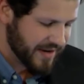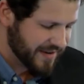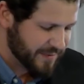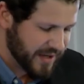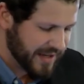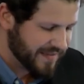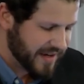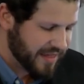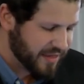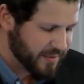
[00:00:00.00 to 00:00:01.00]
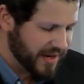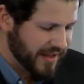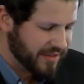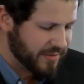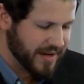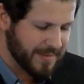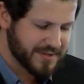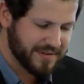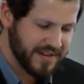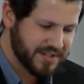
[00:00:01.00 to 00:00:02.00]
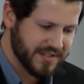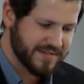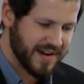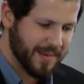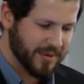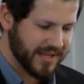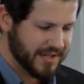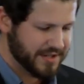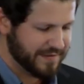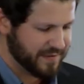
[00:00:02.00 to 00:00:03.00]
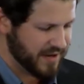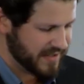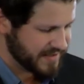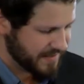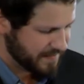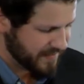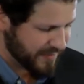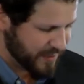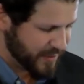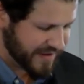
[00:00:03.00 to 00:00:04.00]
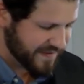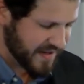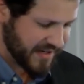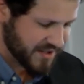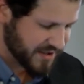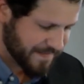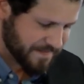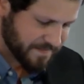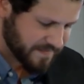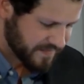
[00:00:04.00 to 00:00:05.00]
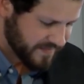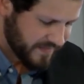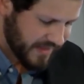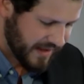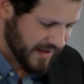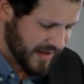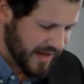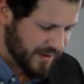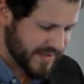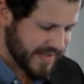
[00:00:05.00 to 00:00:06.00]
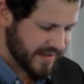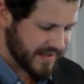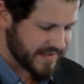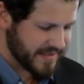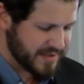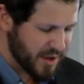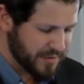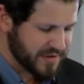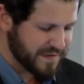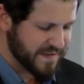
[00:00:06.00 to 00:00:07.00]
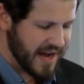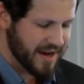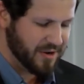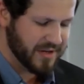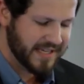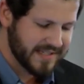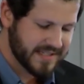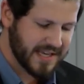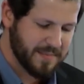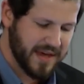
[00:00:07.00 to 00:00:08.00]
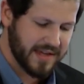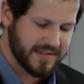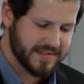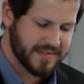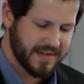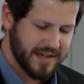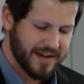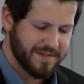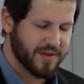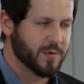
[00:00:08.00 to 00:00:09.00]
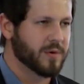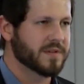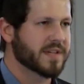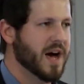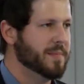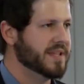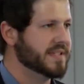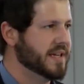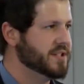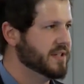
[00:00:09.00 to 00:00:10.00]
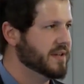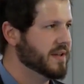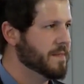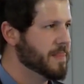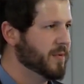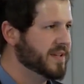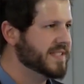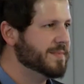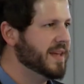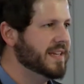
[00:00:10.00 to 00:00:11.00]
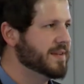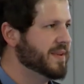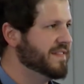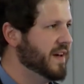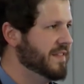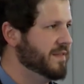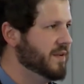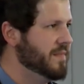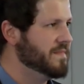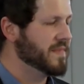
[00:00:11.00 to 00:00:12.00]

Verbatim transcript: If we, if I had three, three observations for application for us before we finish, I would say this don't defile his commands for the world's compensation. What does it mean to be faithful?